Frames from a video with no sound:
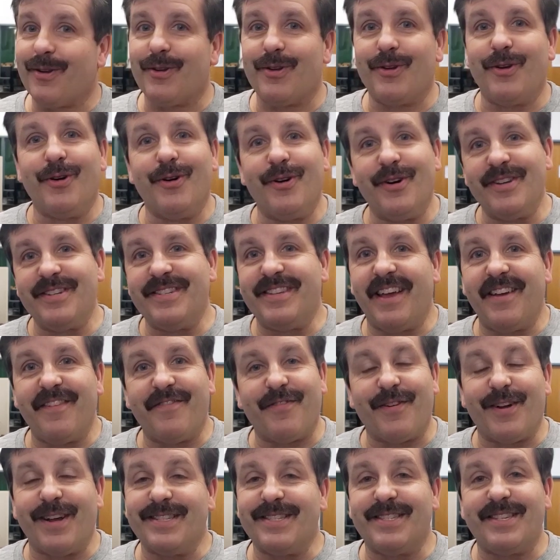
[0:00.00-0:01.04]
Good day
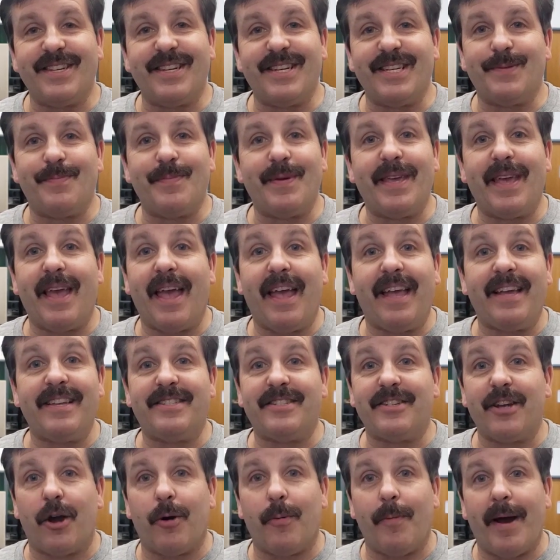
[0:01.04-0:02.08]
friends, it is me
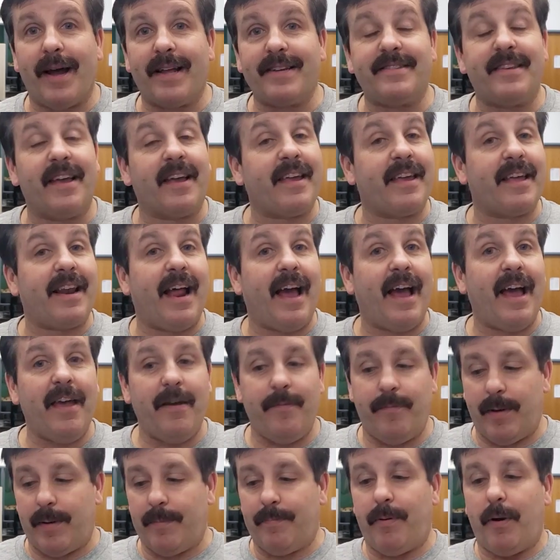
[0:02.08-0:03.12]
HL Mod Tech and I
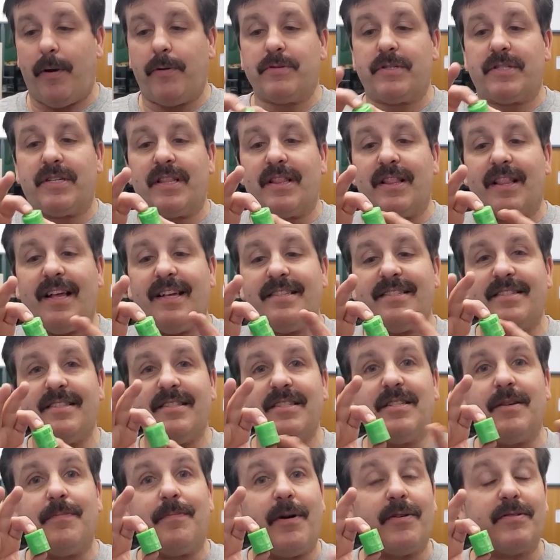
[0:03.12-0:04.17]
have been posting
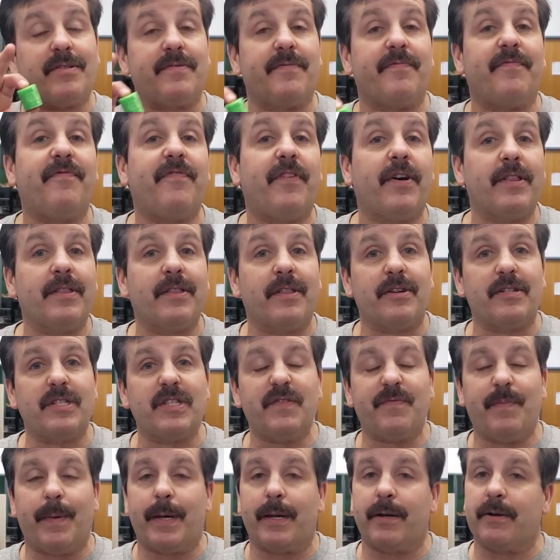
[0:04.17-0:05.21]
lessons about some fun little
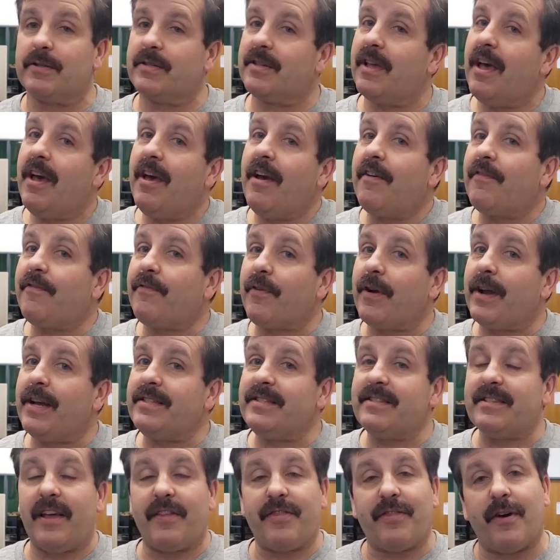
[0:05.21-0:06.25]
spinners.
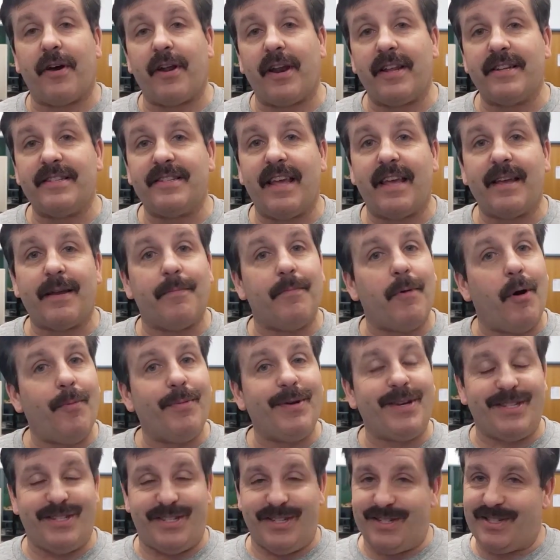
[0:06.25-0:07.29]
Friends, I thought I'd take a
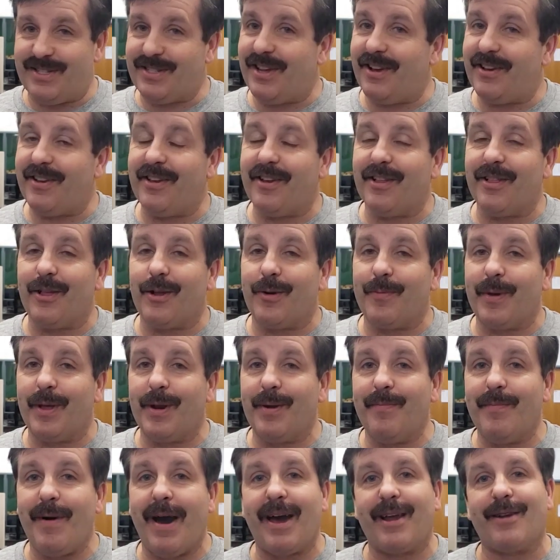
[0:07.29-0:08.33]
moment to just tell you a little bit
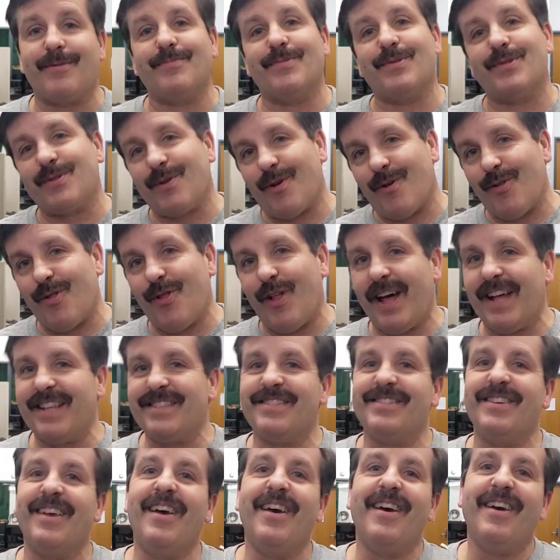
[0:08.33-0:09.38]
about them. So
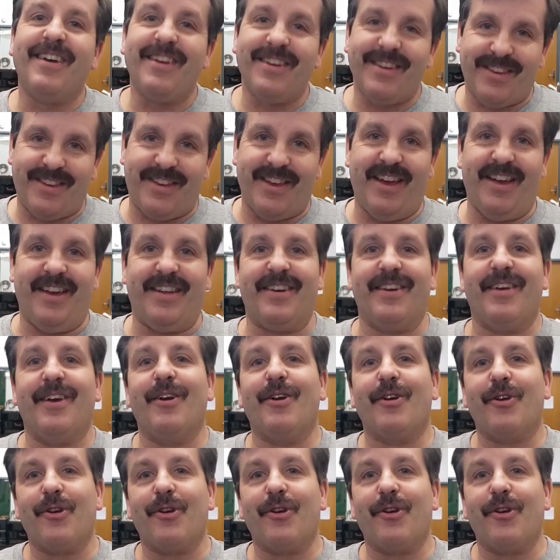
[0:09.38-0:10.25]
let's get